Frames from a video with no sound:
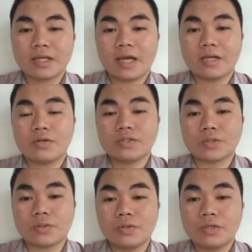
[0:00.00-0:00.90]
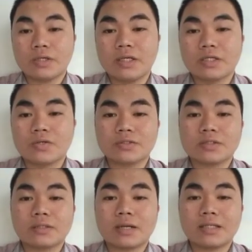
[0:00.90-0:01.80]
and also include
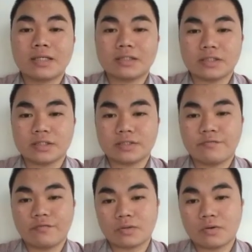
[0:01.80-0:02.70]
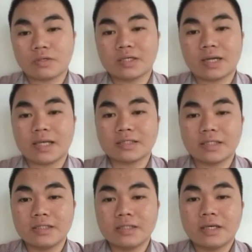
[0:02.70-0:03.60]
strategies for
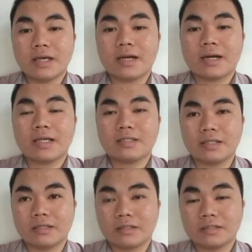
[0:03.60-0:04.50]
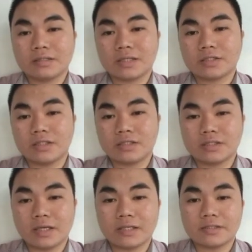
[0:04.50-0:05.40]
organizing and writing such
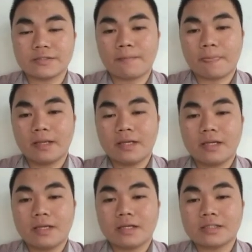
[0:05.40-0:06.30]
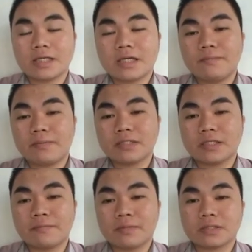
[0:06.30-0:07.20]
essays. The second
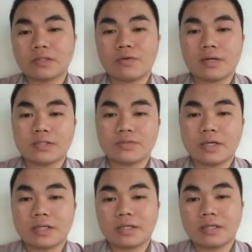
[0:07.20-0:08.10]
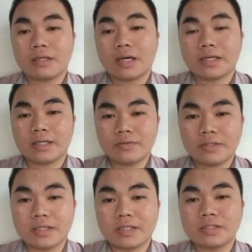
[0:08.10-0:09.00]
principle, according to
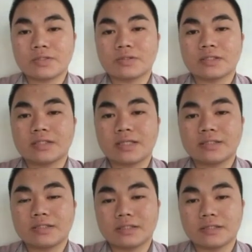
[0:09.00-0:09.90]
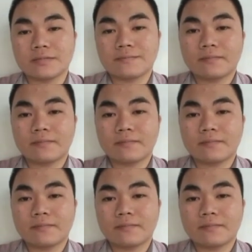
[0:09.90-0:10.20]
Akhiruddin, is consistency.